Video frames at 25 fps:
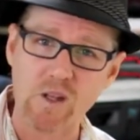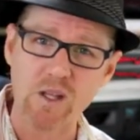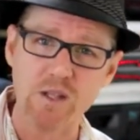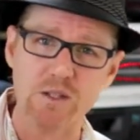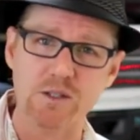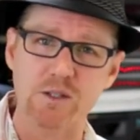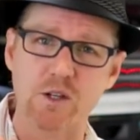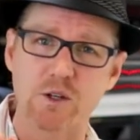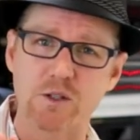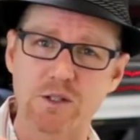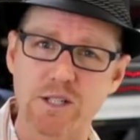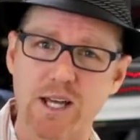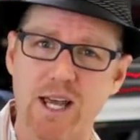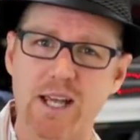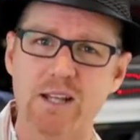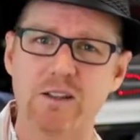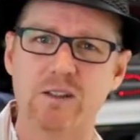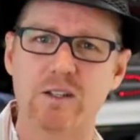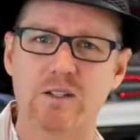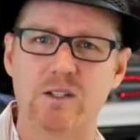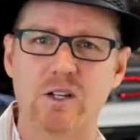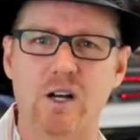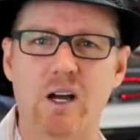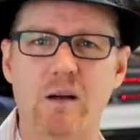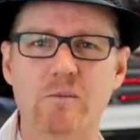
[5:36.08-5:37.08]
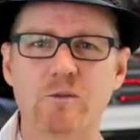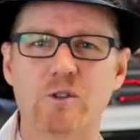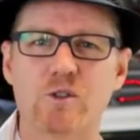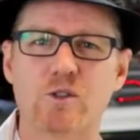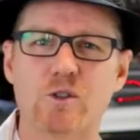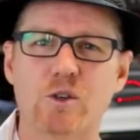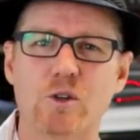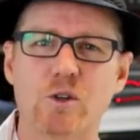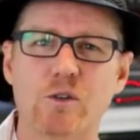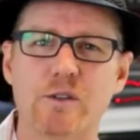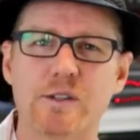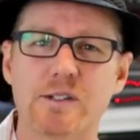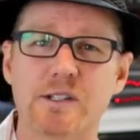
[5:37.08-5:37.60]
So take the time to
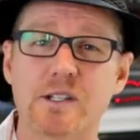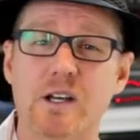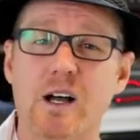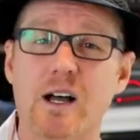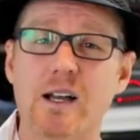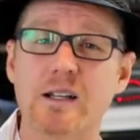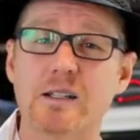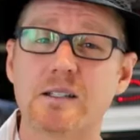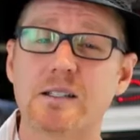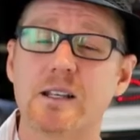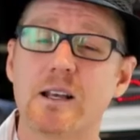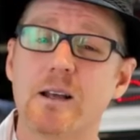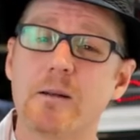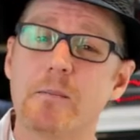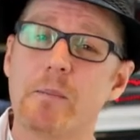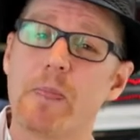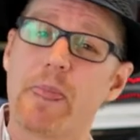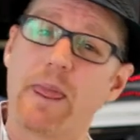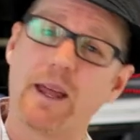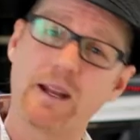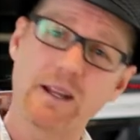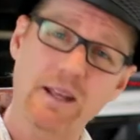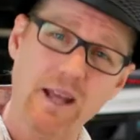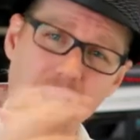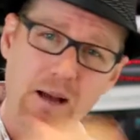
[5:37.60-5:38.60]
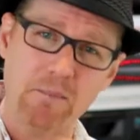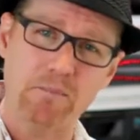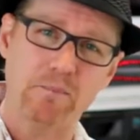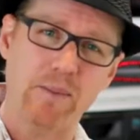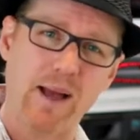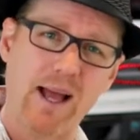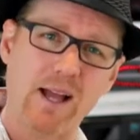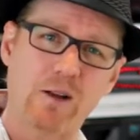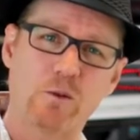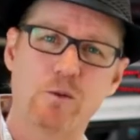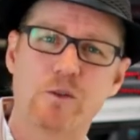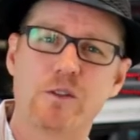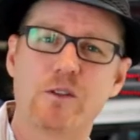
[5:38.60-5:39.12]
trawl the sites and come
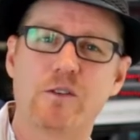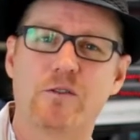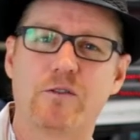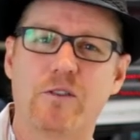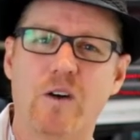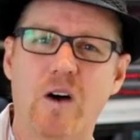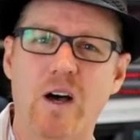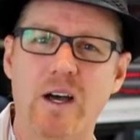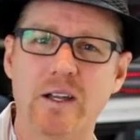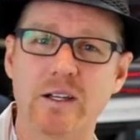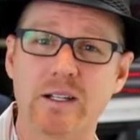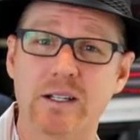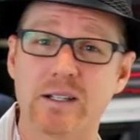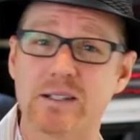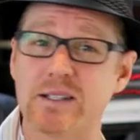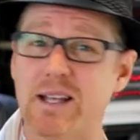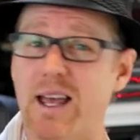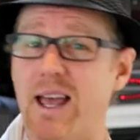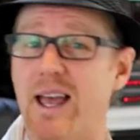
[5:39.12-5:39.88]
back with your findings.